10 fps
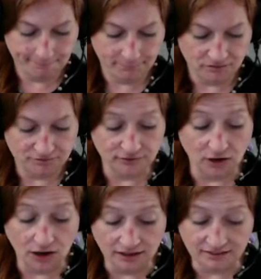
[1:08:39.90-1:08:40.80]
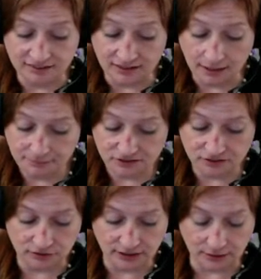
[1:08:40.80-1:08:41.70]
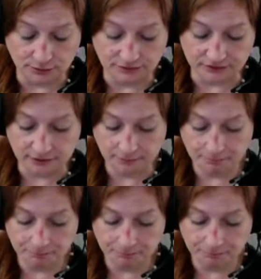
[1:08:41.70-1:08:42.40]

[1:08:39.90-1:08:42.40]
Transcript: For all its ineptitude, however,